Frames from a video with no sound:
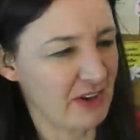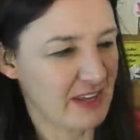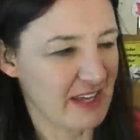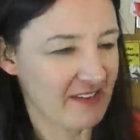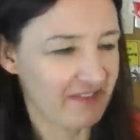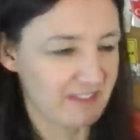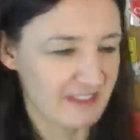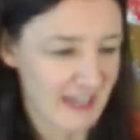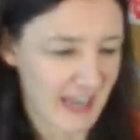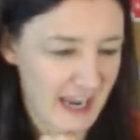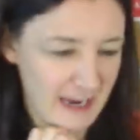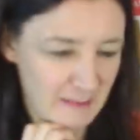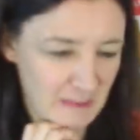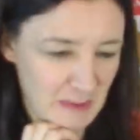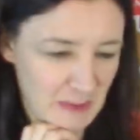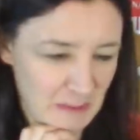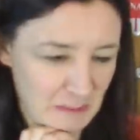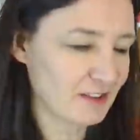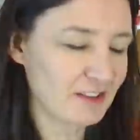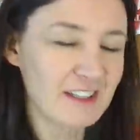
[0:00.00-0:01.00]
they've named
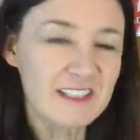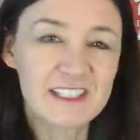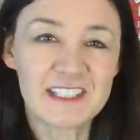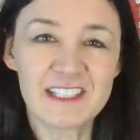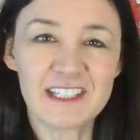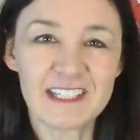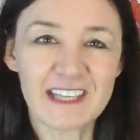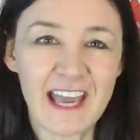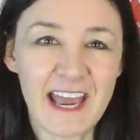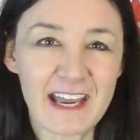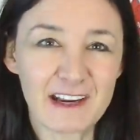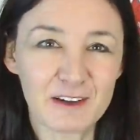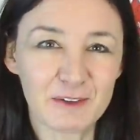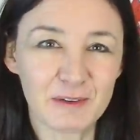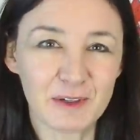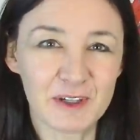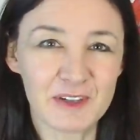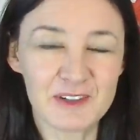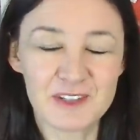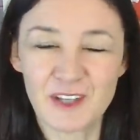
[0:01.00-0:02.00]
them. Christy
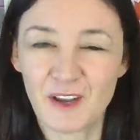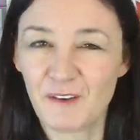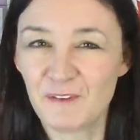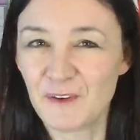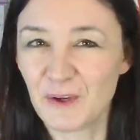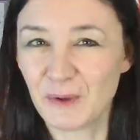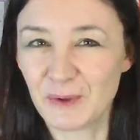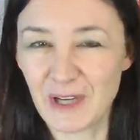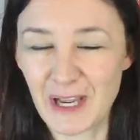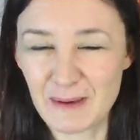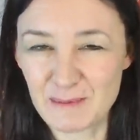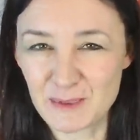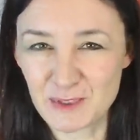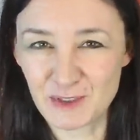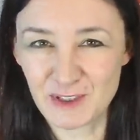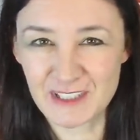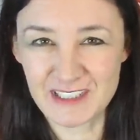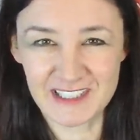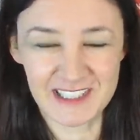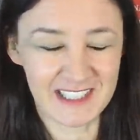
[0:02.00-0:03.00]
Kangaroo, so if your name's
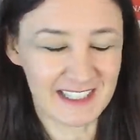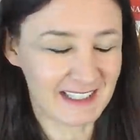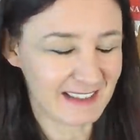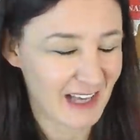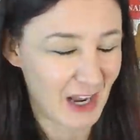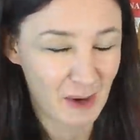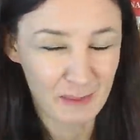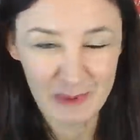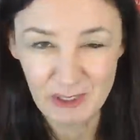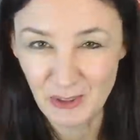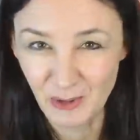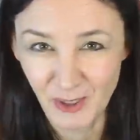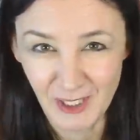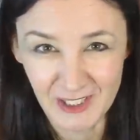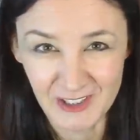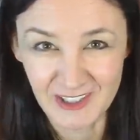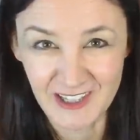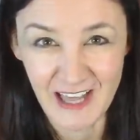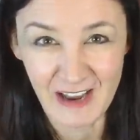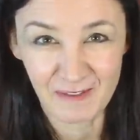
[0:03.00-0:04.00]
Christy, I'll be
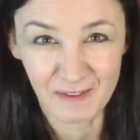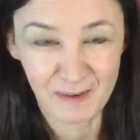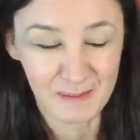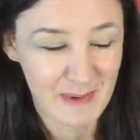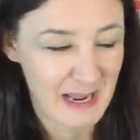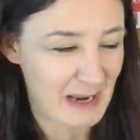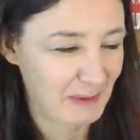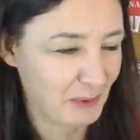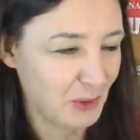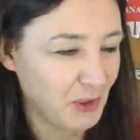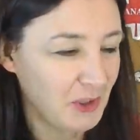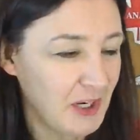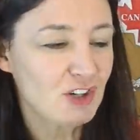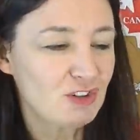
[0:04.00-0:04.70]
calling you that from now on.